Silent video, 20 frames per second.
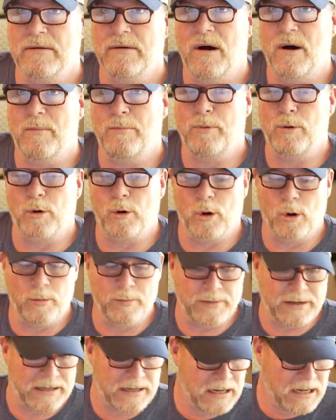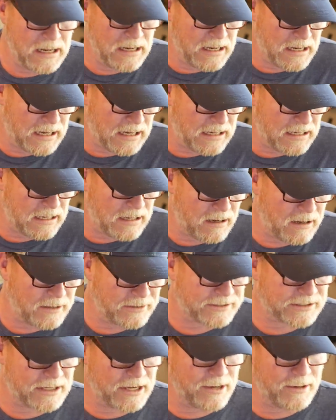Oh, poor old me. Uh,
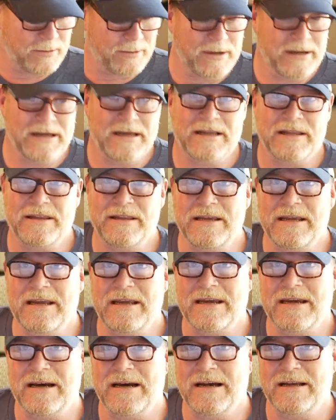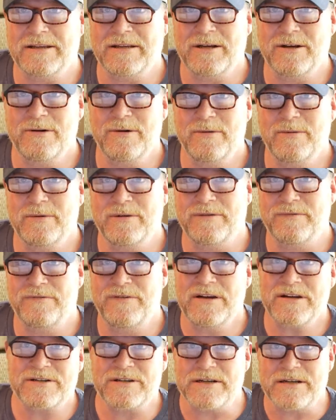also, the uh, the new
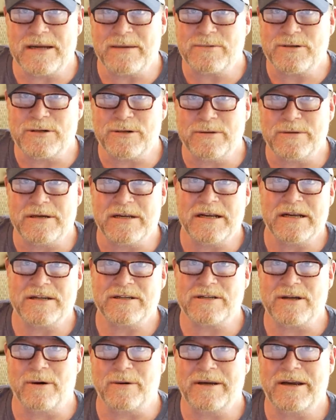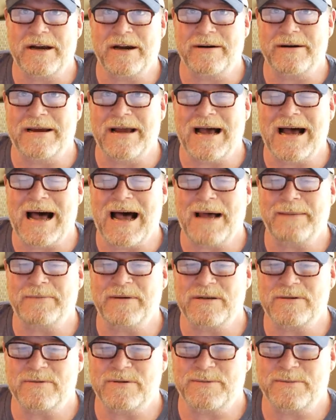division that I'm shooting in is called Carry
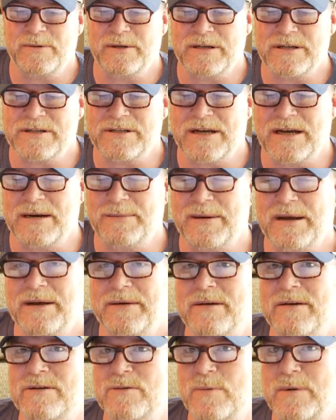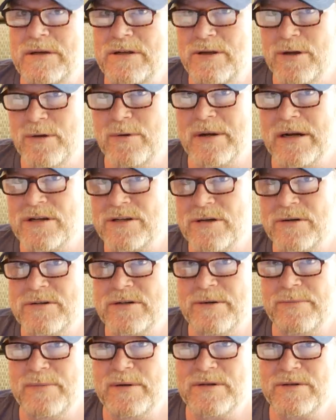Optics, which I'm really excited about it because we do, and I
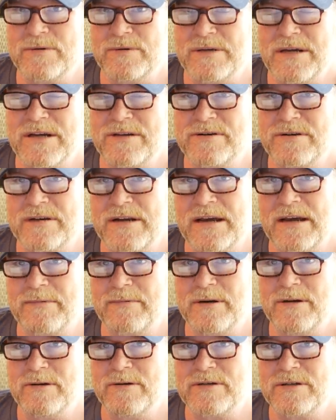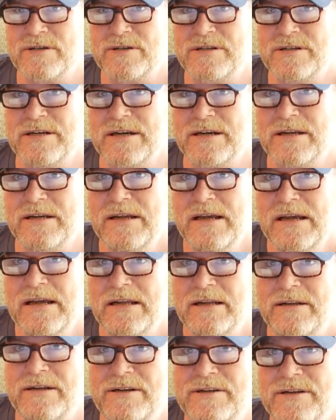showed you the pistol yesterday. I'm going to use the SIG
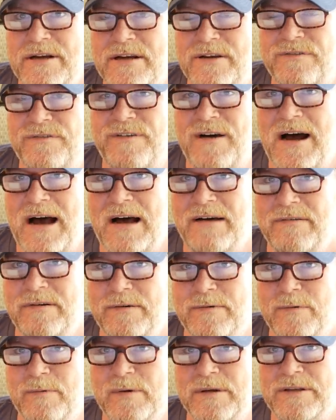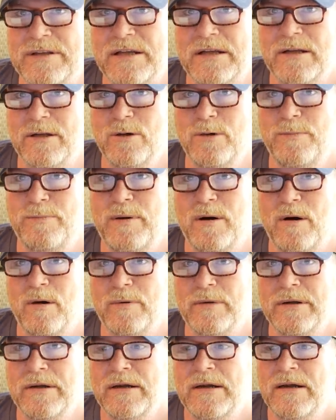Legion X5 with the
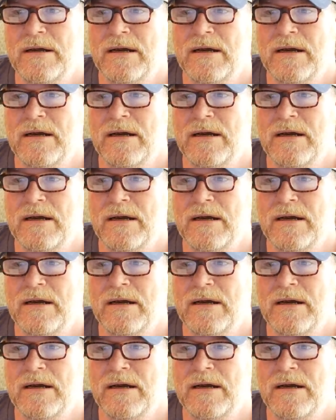Leupold.